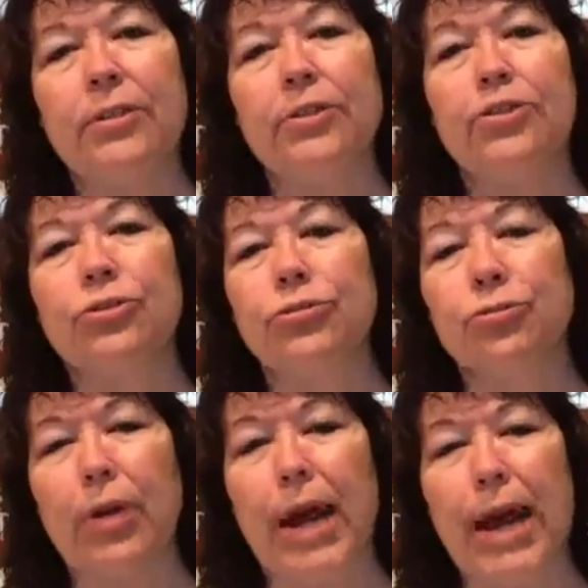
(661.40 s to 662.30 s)

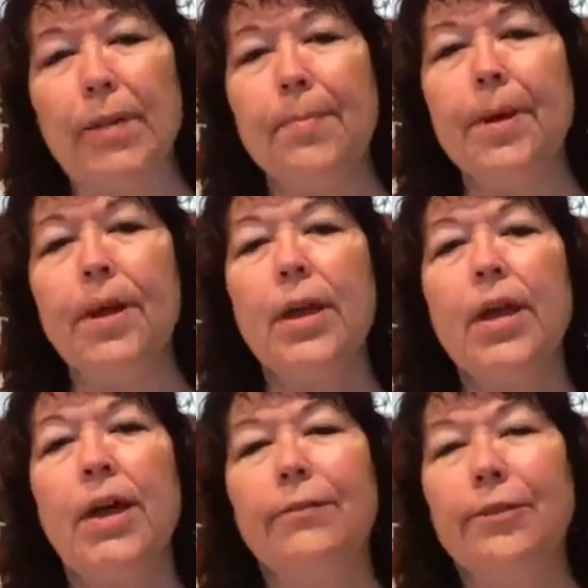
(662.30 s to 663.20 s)
trap
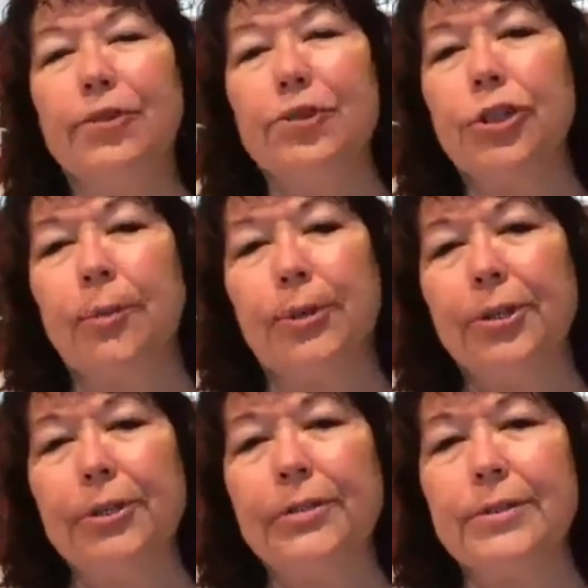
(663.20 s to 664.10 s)
of your
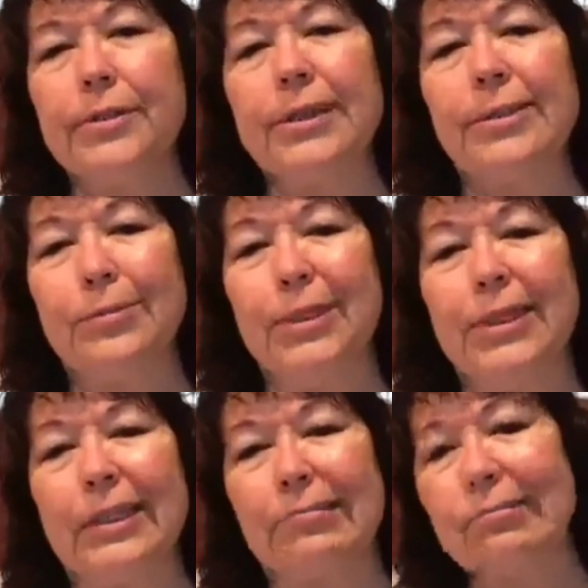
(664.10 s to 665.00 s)
stubbornness, it's going to be
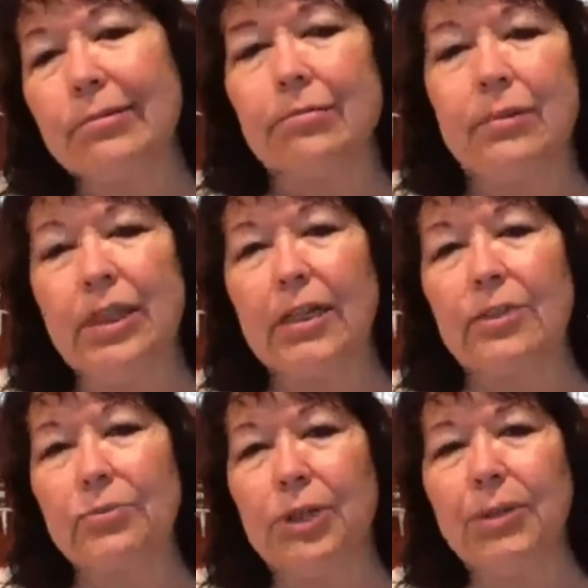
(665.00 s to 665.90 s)
like, oh
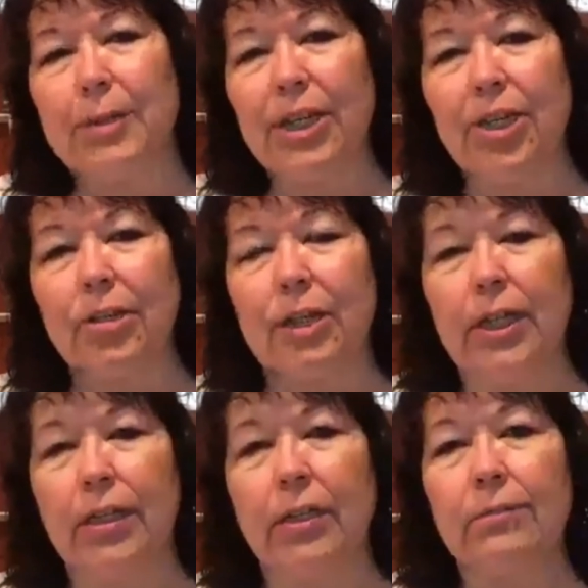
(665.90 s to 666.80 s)
gosh, why am I here again?